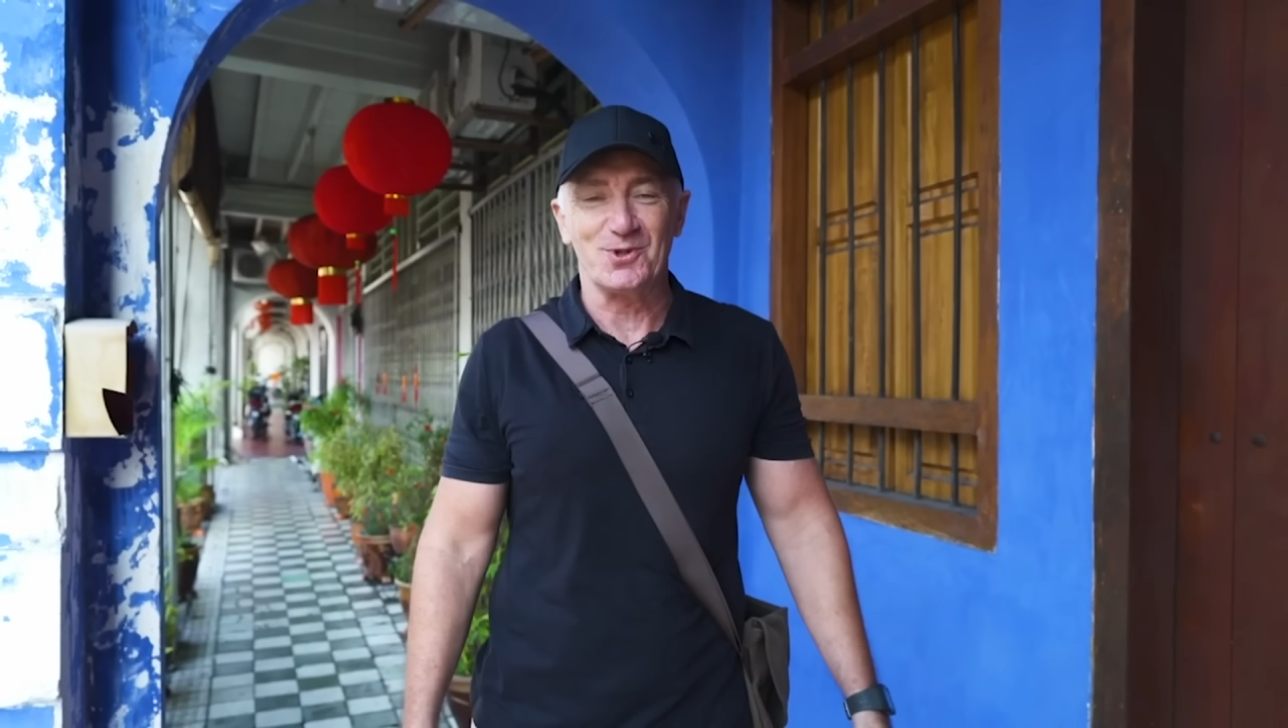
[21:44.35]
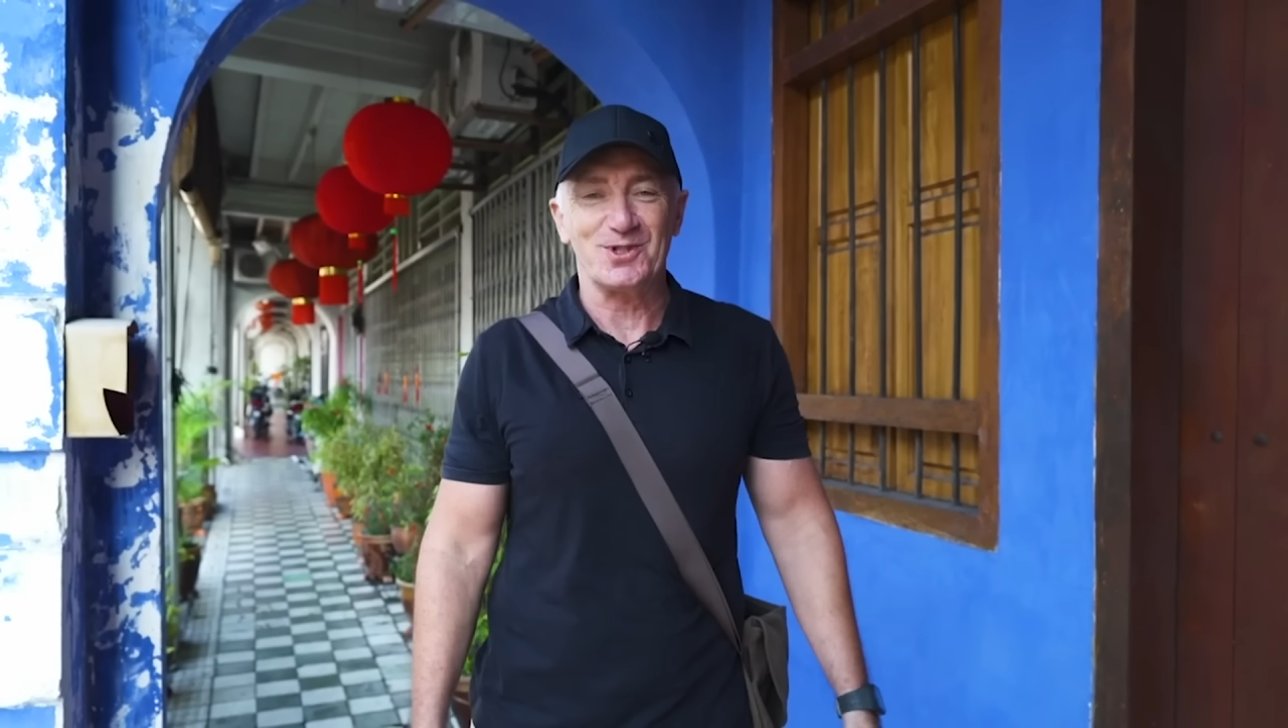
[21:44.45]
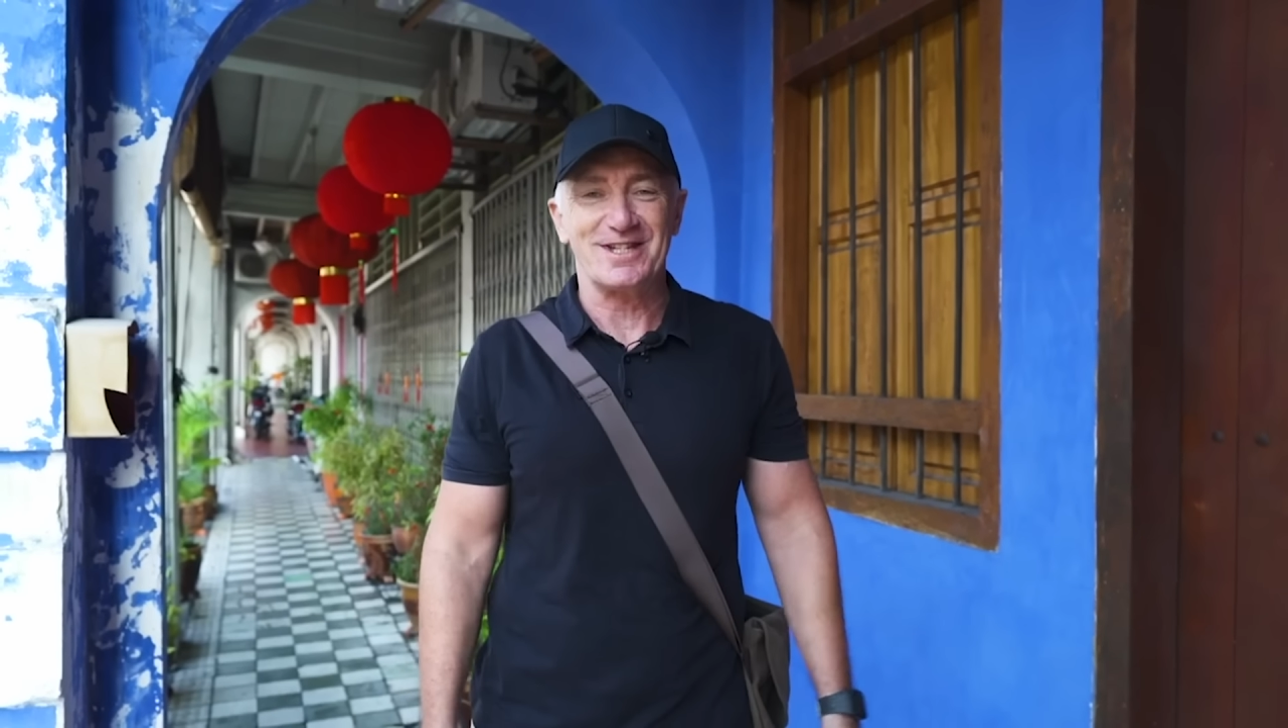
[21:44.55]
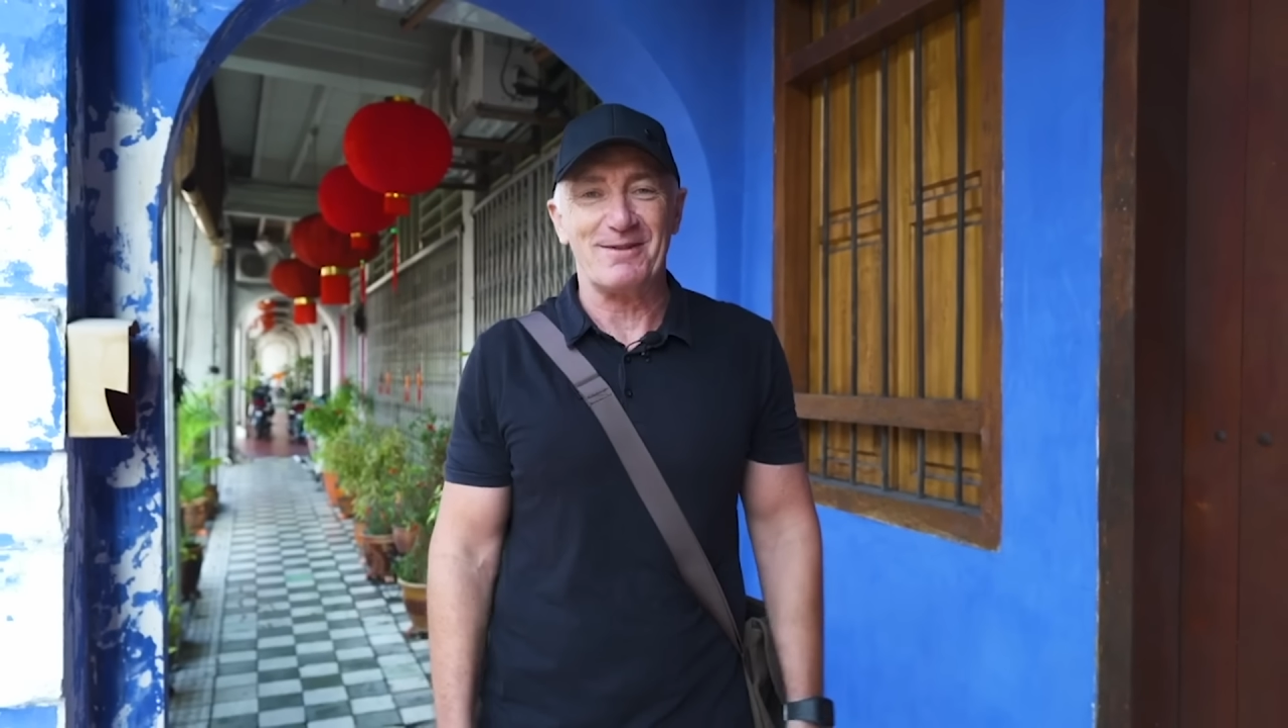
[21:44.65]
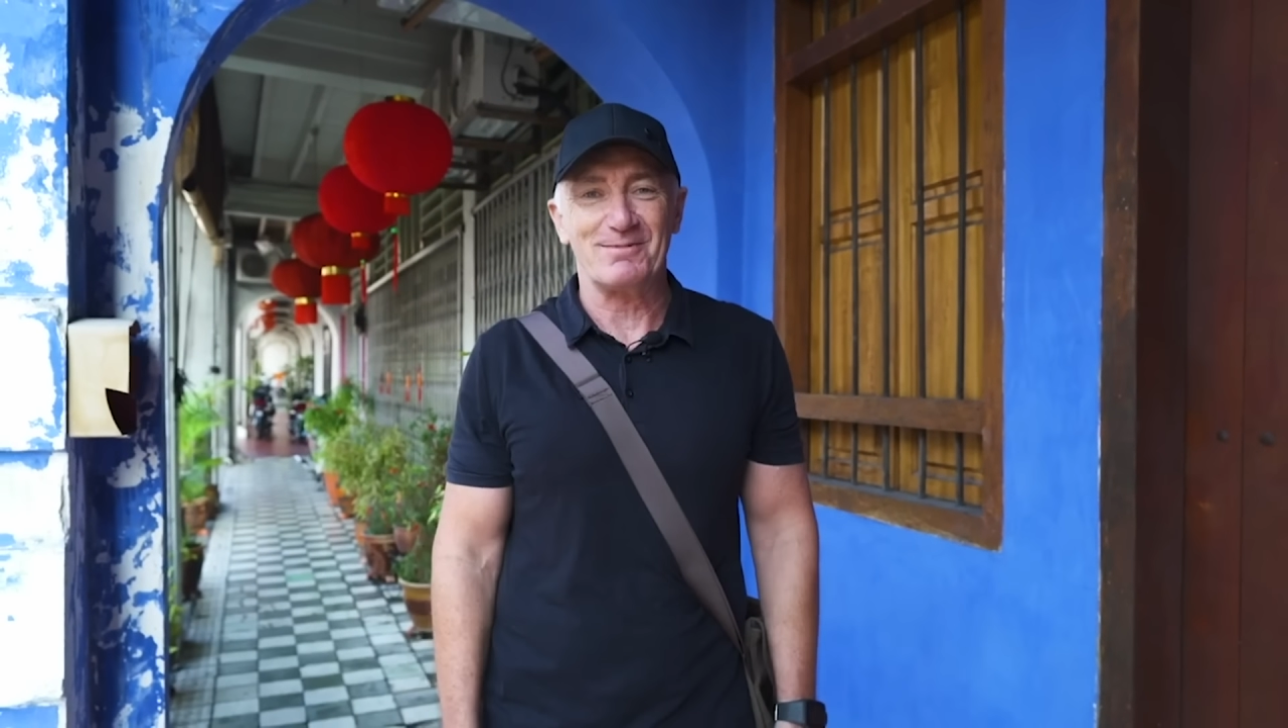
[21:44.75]

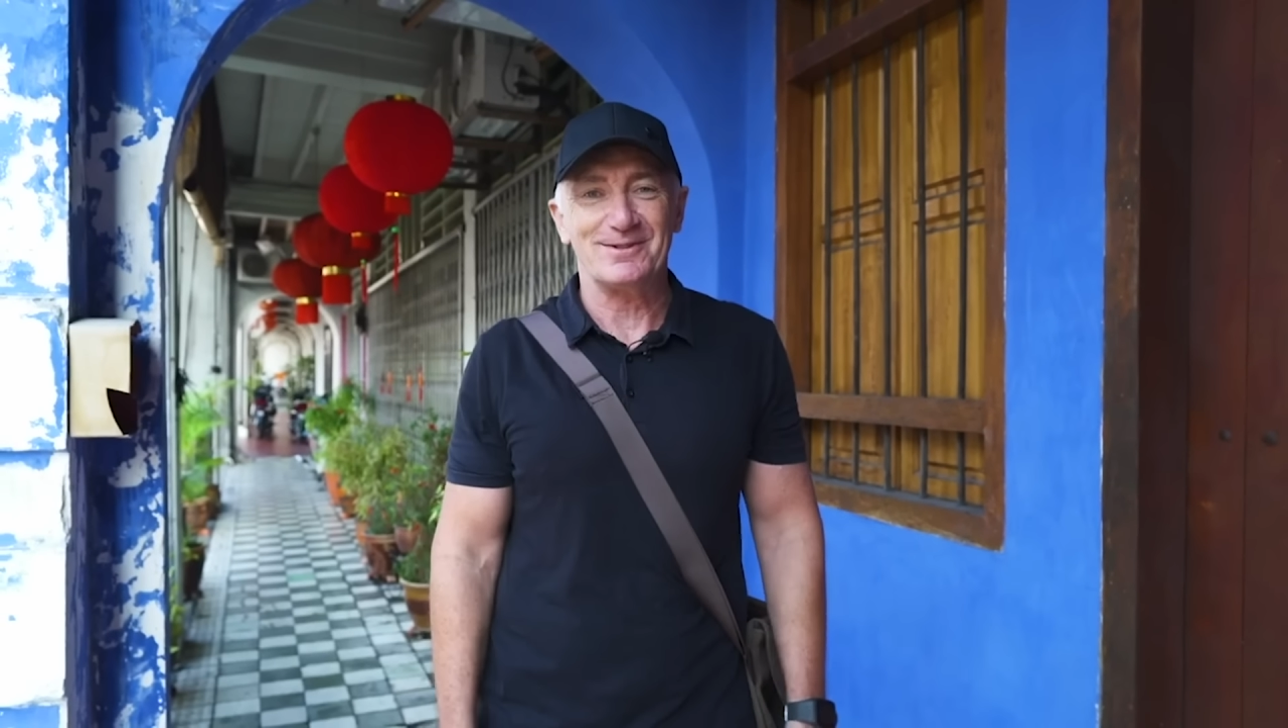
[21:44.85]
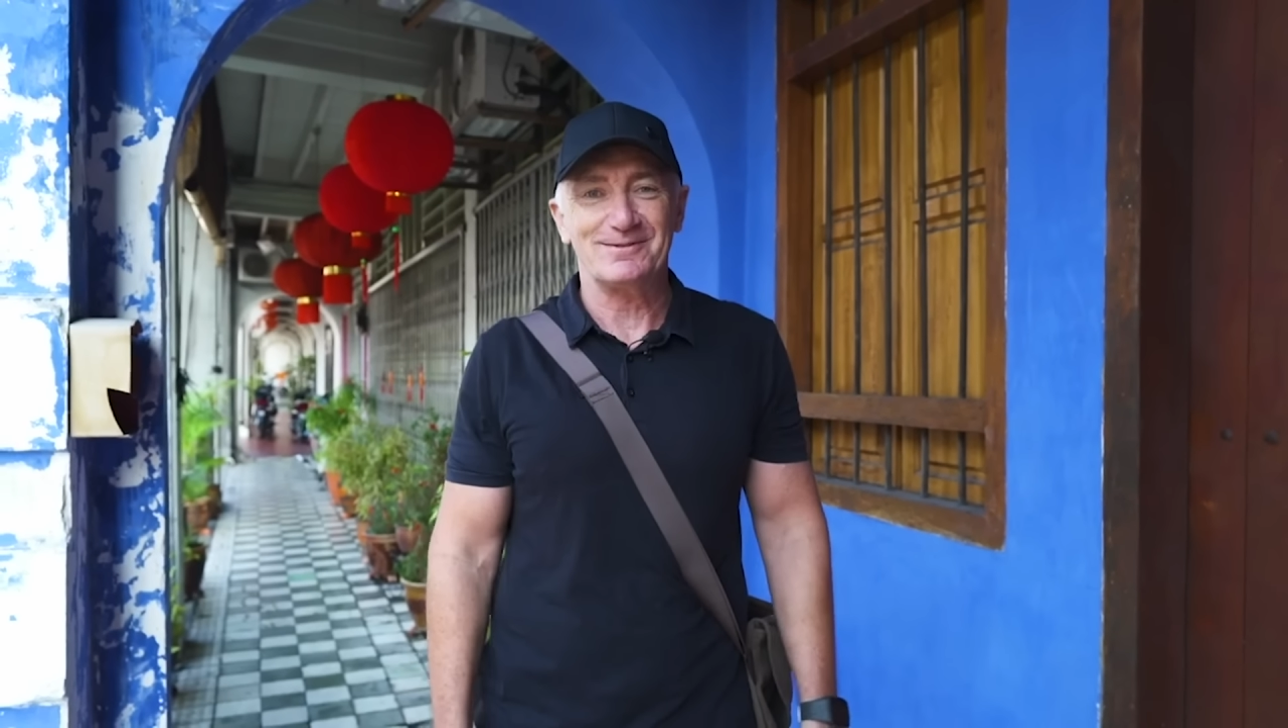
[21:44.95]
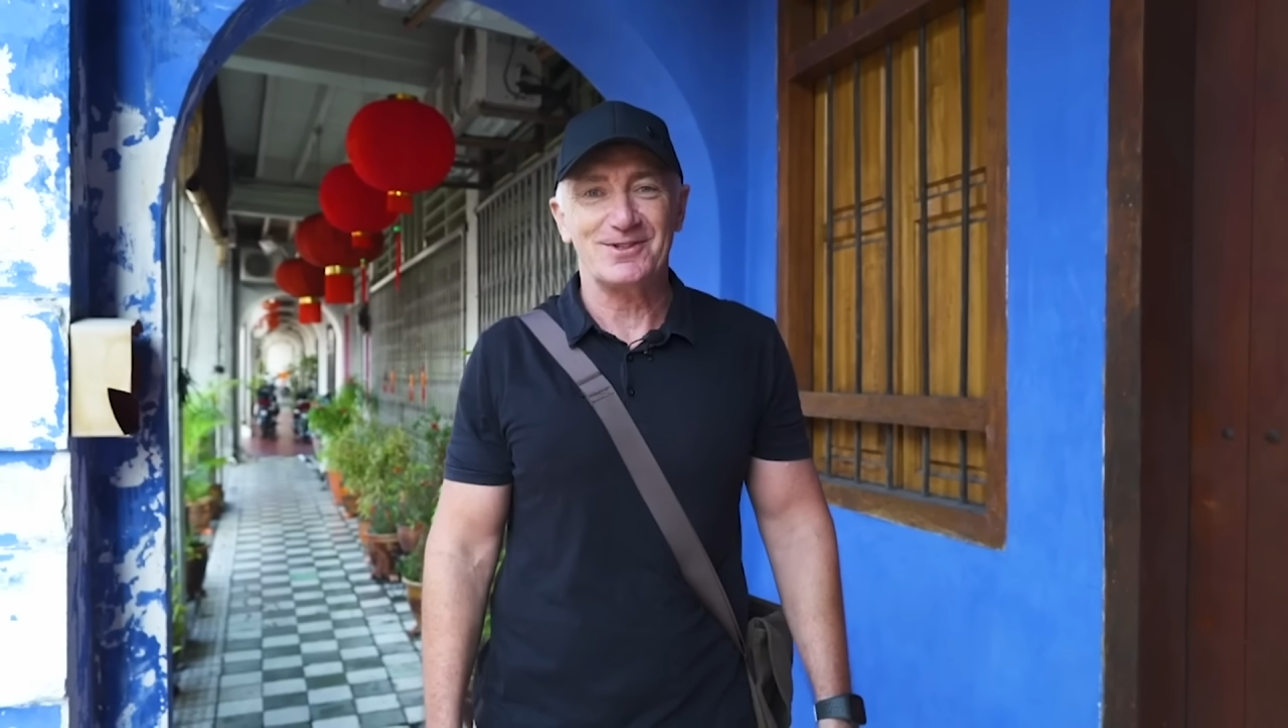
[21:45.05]
doorstep.